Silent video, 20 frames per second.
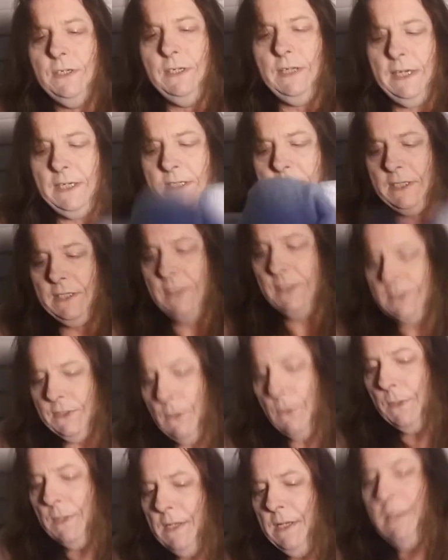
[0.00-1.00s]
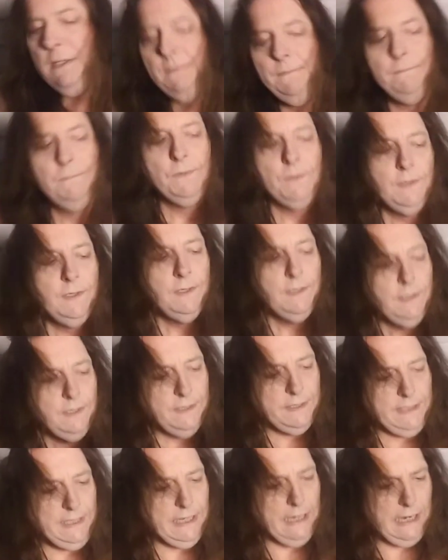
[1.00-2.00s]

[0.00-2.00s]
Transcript: are nice and sorted. The